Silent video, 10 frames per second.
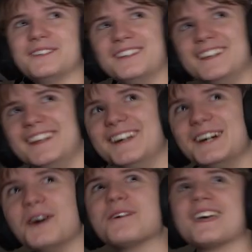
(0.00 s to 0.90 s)
Yeah,
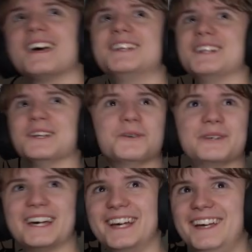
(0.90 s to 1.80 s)
yeah. Okay, I didn't know that.